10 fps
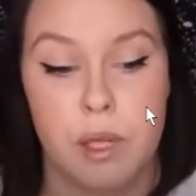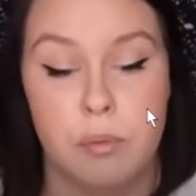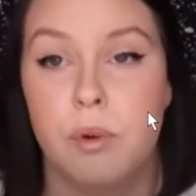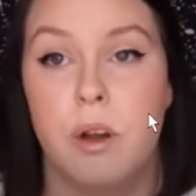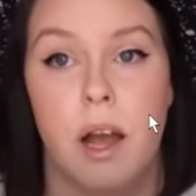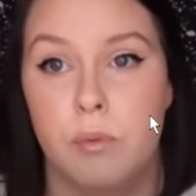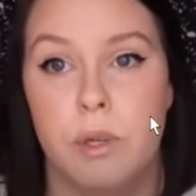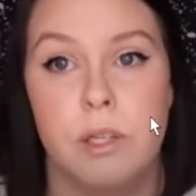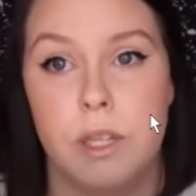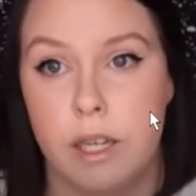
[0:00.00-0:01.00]
People, I
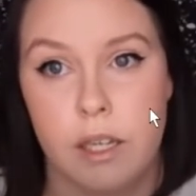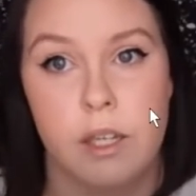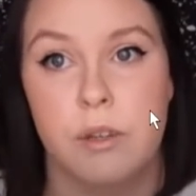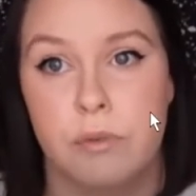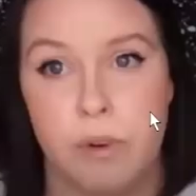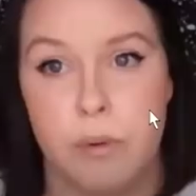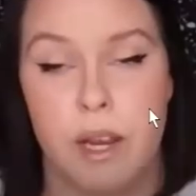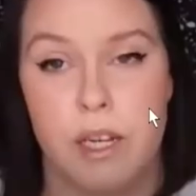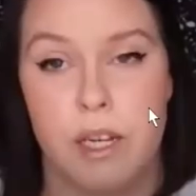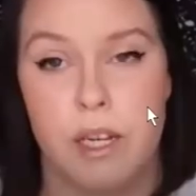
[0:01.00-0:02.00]
will kick you from
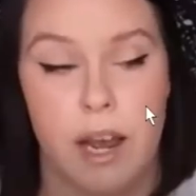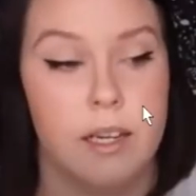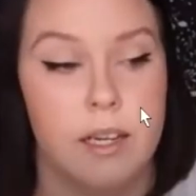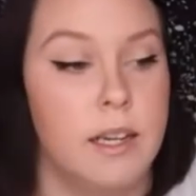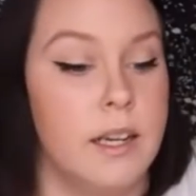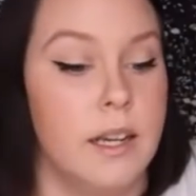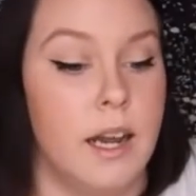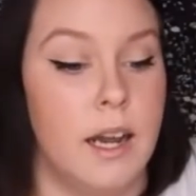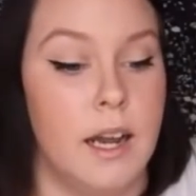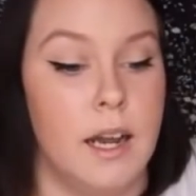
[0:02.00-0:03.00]
my chat.
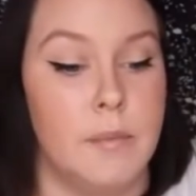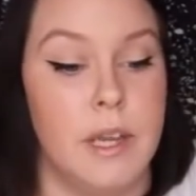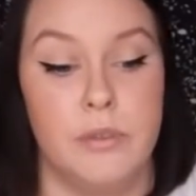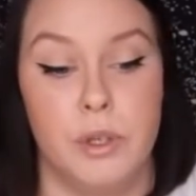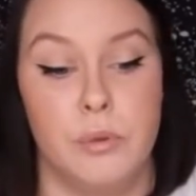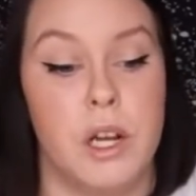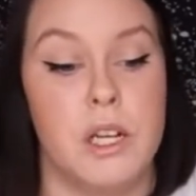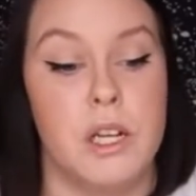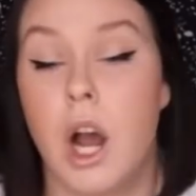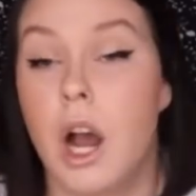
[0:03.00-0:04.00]
if you
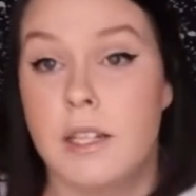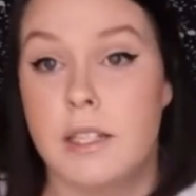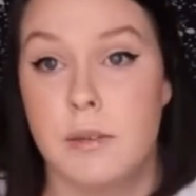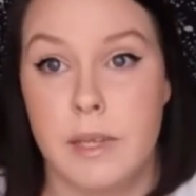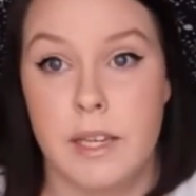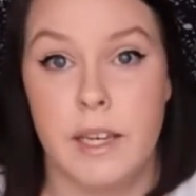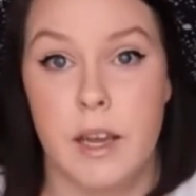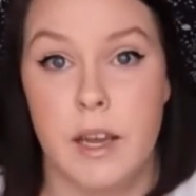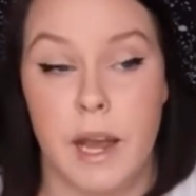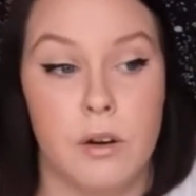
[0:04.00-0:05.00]
want to talk to me
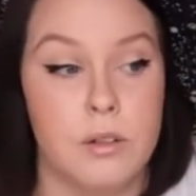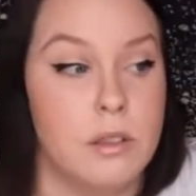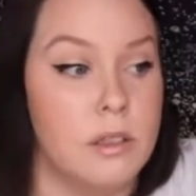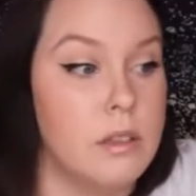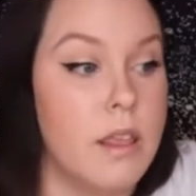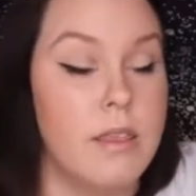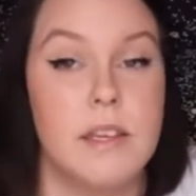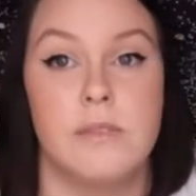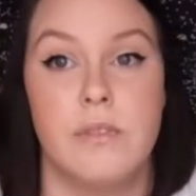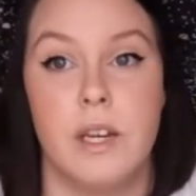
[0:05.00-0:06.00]
about
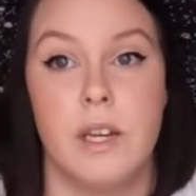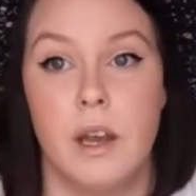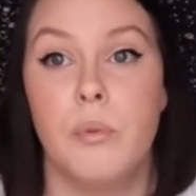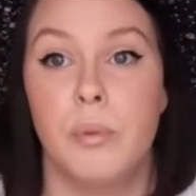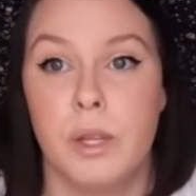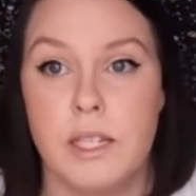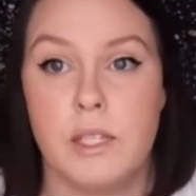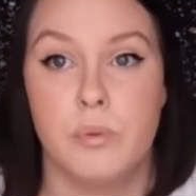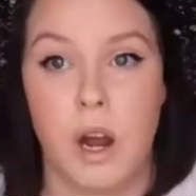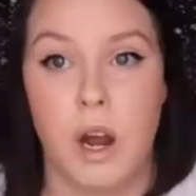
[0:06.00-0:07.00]
this video,
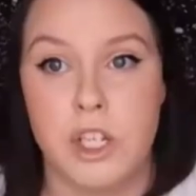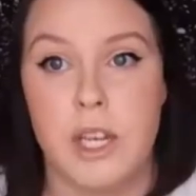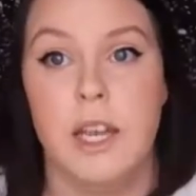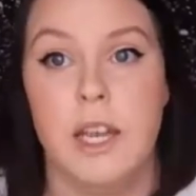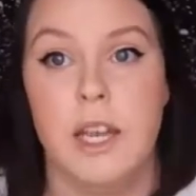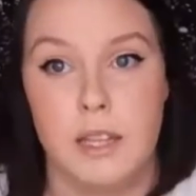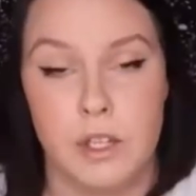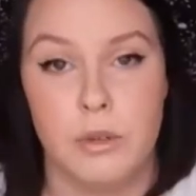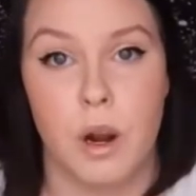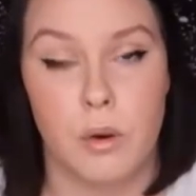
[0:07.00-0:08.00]
please watch it, and then
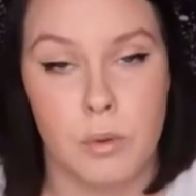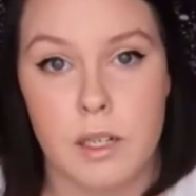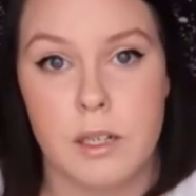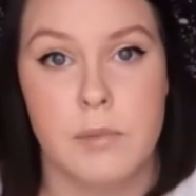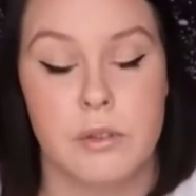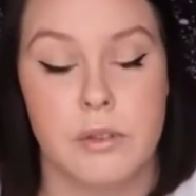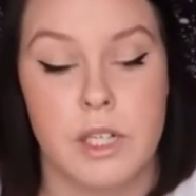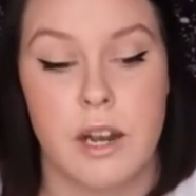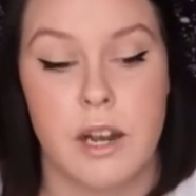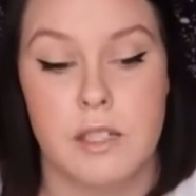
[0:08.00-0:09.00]
you are welcome to
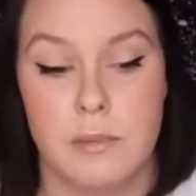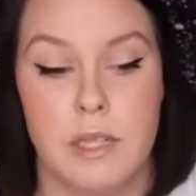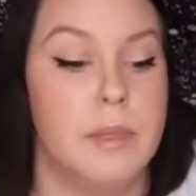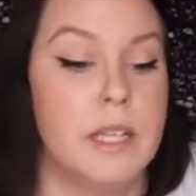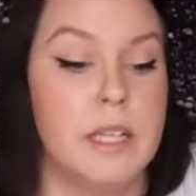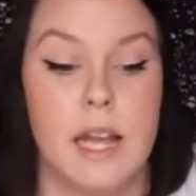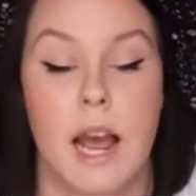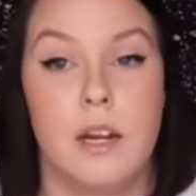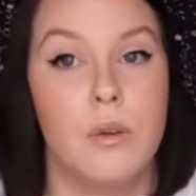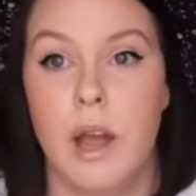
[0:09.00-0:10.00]
reach out to me, because
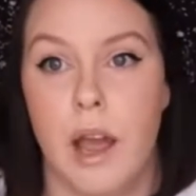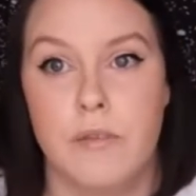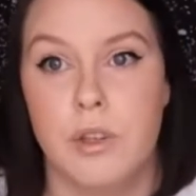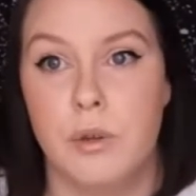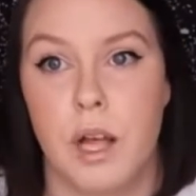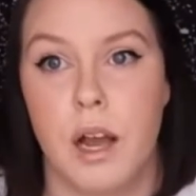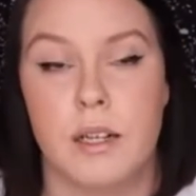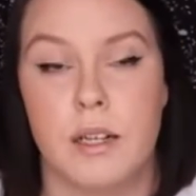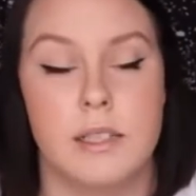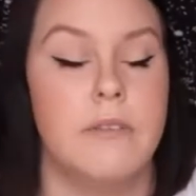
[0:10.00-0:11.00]
I don't have you
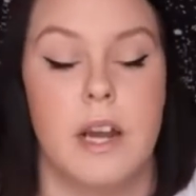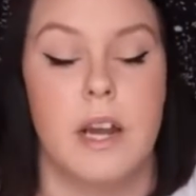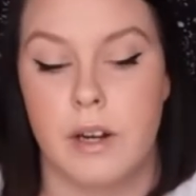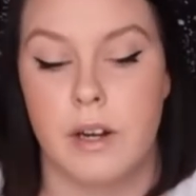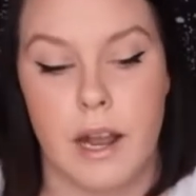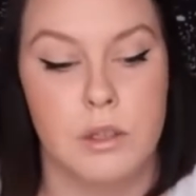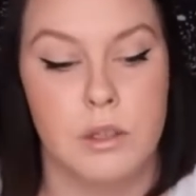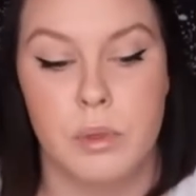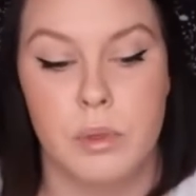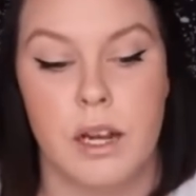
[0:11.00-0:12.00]
blocked. I've never had you
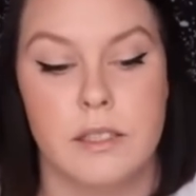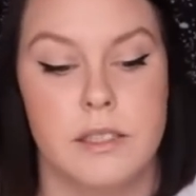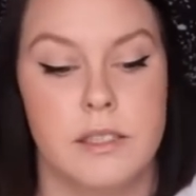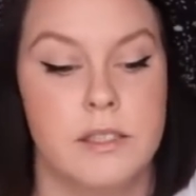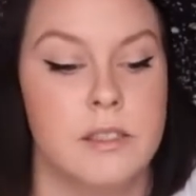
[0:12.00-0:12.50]
blocked.